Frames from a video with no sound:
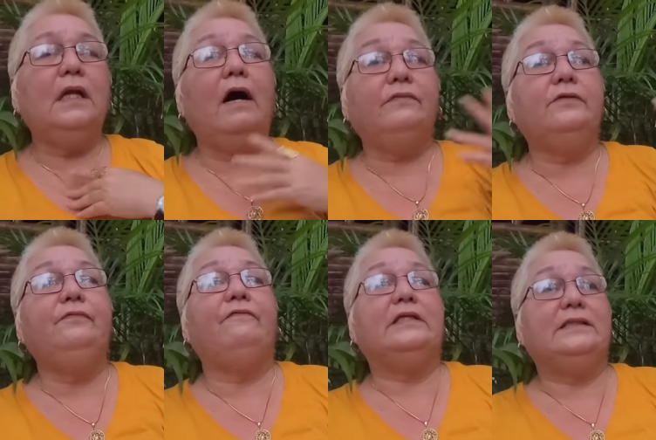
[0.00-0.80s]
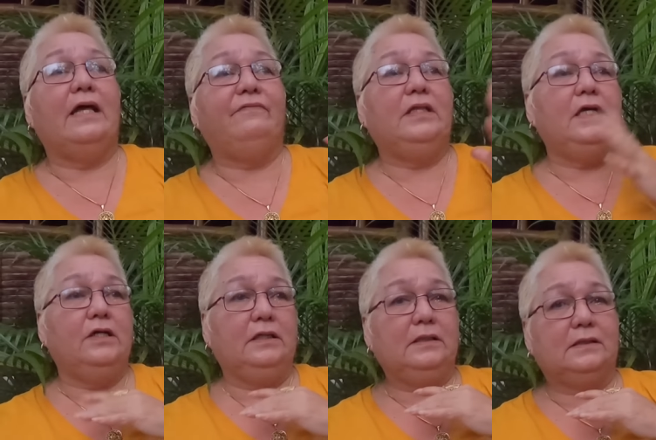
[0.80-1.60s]
after 57
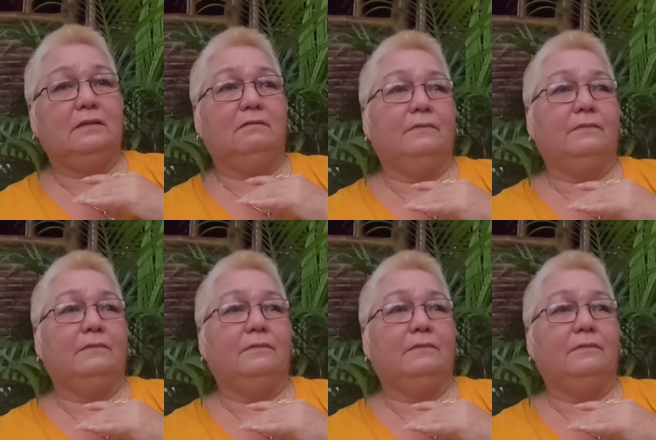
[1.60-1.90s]
years